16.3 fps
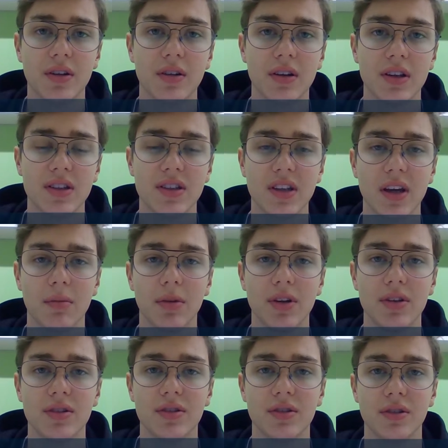
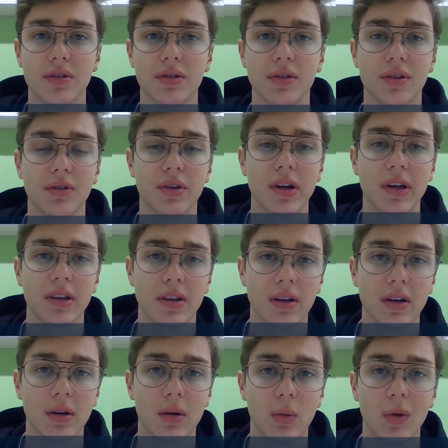established to create
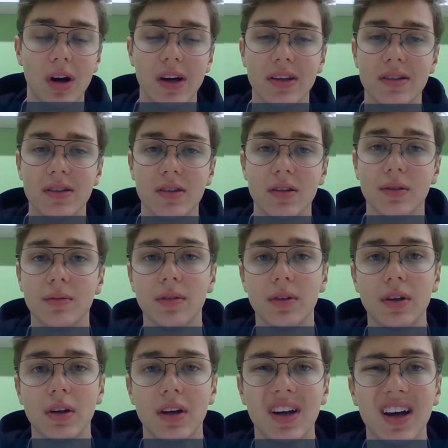a
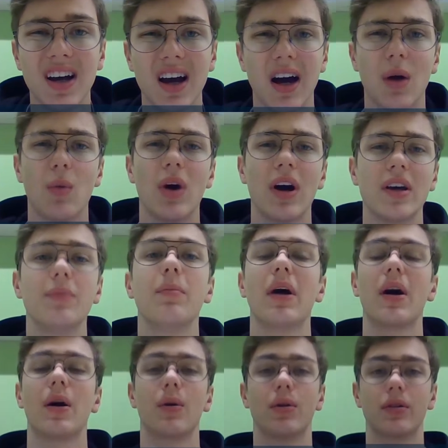white
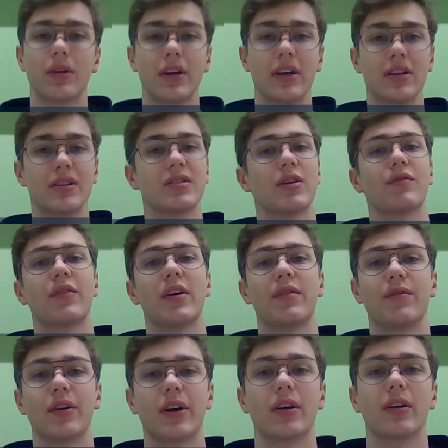power in South
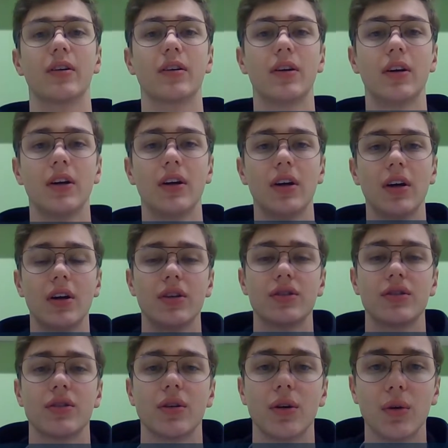Africa.
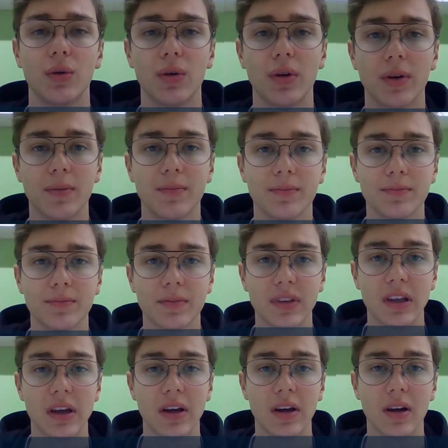So
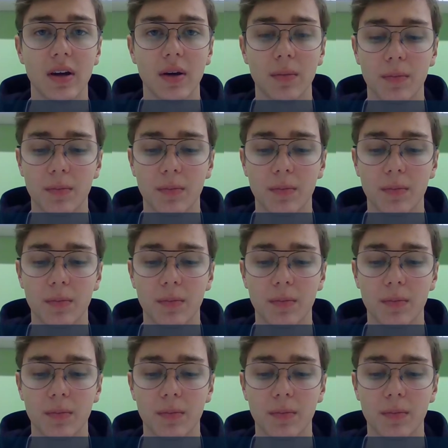the